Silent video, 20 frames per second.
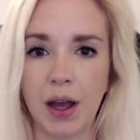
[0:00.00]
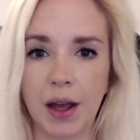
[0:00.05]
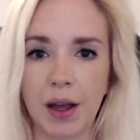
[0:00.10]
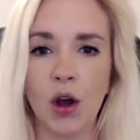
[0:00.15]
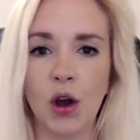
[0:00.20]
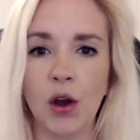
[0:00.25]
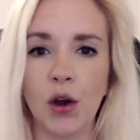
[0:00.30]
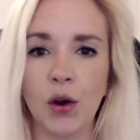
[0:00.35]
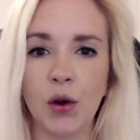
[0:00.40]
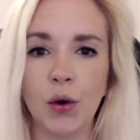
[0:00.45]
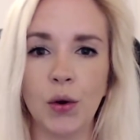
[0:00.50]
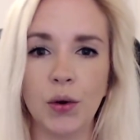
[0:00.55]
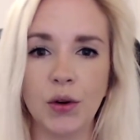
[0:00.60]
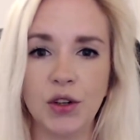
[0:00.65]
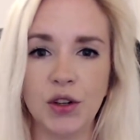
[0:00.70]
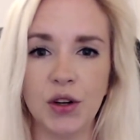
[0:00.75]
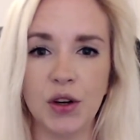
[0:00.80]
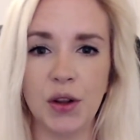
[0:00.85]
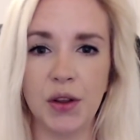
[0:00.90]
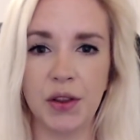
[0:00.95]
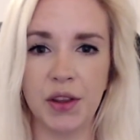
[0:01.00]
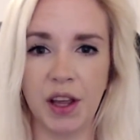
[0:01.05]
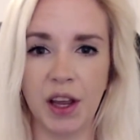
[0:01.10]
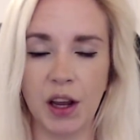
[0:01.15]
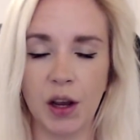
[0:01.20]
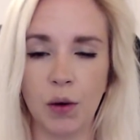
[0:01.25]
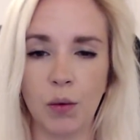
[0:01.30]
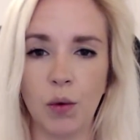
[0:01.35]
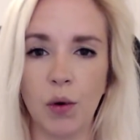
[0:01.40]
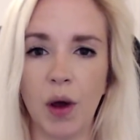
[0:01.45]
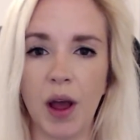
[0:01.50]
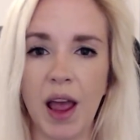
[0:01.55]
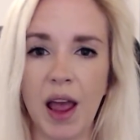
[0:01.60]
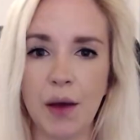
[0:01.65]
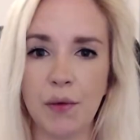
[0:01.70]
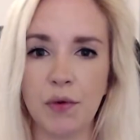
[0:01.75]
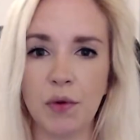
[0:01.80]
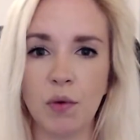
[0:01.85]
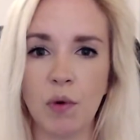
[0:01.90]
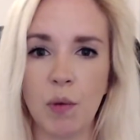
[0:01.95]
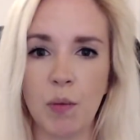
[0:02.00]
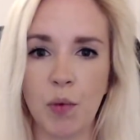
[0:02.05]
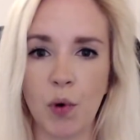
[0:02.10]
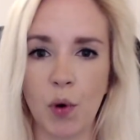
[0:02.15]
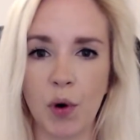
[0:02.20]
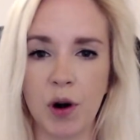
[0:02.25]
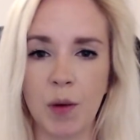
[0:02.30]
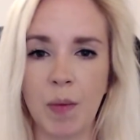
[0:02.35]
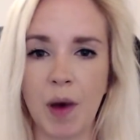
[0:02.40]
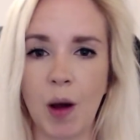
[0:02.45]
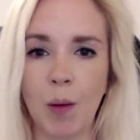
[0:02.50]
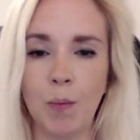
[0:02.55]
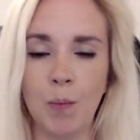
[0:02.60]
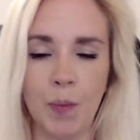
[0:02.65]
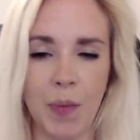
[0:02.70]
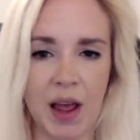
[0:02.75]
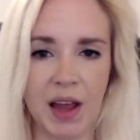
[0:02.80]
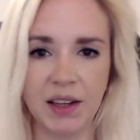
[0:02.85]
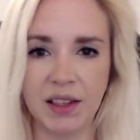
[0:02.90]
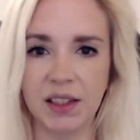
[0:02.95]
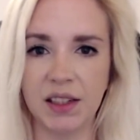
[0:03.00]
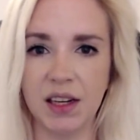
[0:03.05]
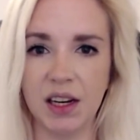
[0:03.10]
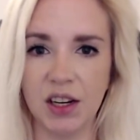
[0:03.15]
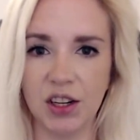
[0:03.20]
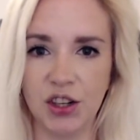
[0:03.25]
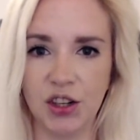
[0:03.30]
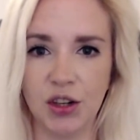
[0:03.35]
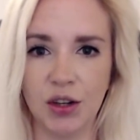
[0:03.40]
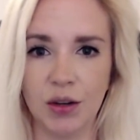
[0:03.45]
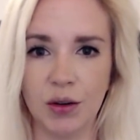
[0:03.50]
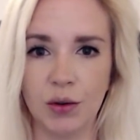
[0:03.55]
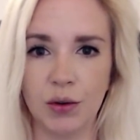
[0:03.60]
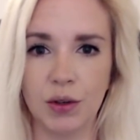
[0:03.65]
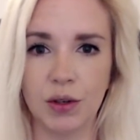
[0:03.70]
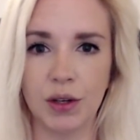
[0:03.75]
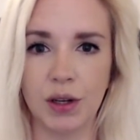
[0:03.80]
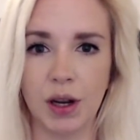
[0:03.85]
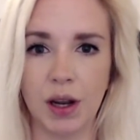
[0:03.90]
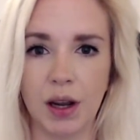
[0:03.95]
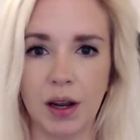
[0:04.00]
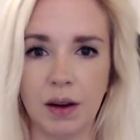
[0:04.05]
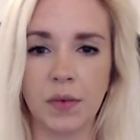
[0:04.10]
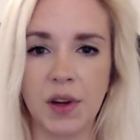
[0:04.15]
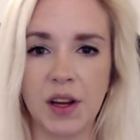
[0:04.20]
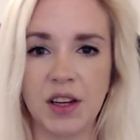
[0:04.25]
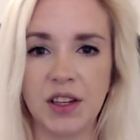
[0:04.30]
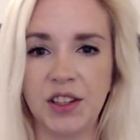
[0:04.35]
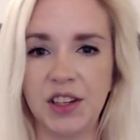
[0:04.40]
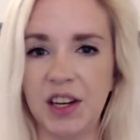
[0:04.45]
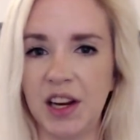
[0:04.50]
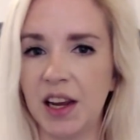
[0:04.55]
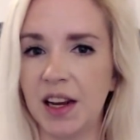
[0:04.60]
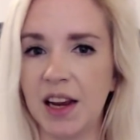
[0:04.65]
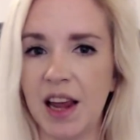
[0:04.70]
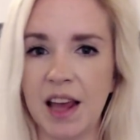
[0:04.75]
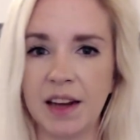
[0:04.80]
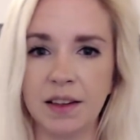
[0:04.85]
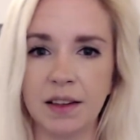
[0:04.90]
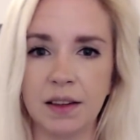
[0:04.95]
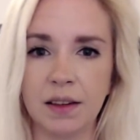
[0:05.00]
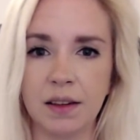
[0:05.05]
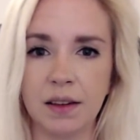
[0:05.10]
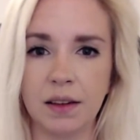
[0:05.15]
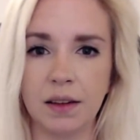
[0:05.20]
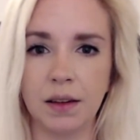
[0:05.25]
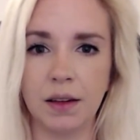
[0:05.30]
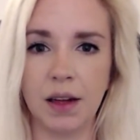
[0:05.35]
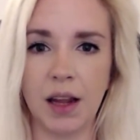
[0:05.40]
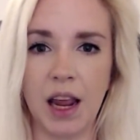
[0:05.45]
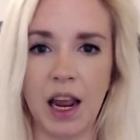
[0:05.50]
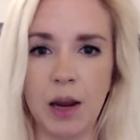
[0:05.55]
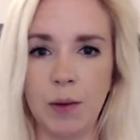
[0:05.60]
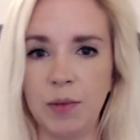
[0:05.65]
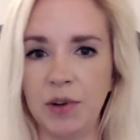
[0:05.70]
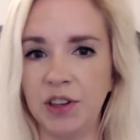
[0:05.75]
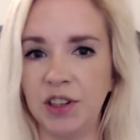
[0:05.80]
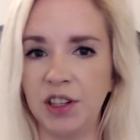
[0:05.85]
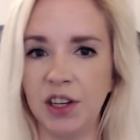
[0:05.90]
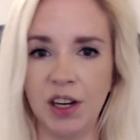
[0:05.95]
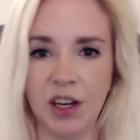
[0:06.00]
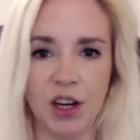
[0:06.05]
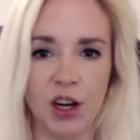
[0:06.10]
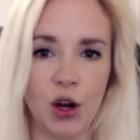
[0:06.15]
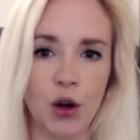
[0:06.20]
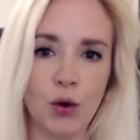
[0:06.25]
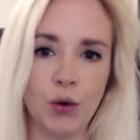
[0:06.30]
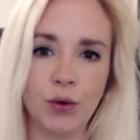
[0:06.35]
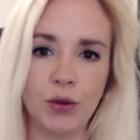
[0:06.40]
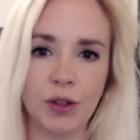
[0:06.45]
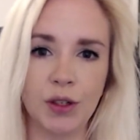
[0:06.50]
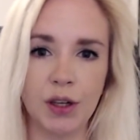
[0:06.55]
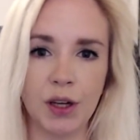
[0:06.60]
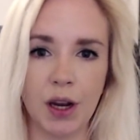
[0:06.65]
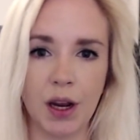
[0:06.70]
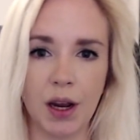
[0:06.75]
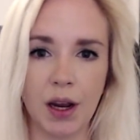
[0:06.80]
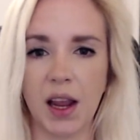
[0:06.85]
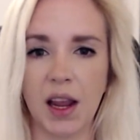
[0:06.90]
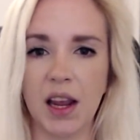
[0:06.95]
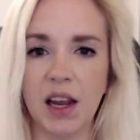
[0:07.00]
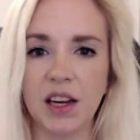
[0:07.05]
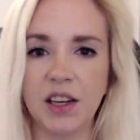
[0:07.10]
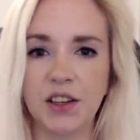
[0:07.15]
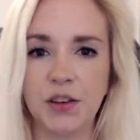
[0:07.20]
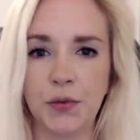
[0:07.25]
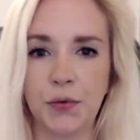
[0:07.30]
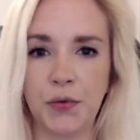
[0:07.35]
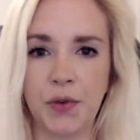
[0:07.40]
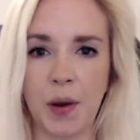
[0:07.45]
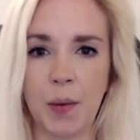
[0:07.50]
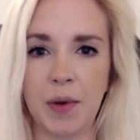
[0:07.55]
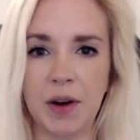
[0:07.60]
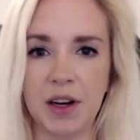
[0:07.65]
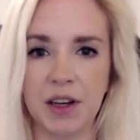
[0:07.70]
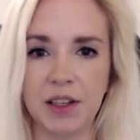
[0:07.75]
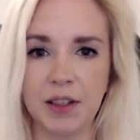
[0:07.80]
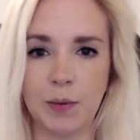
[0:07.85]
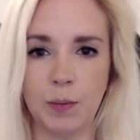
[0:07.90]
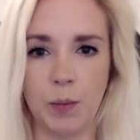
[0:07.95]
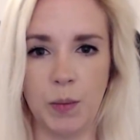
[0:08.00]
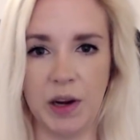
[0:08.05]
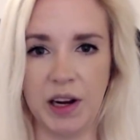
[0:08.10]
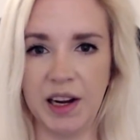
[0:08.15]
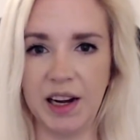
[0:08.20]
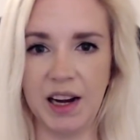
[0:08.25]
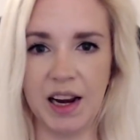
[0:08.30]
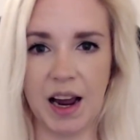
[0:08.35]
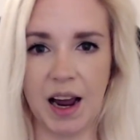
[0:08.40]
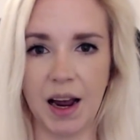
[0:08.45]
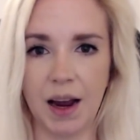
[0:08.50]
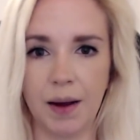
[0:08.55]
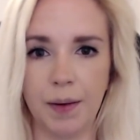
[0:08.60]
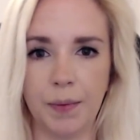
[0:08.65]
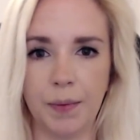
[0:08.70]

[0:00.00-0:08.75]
who do you think will ever report about men's issues? CNN? ABC News? It's feminist media.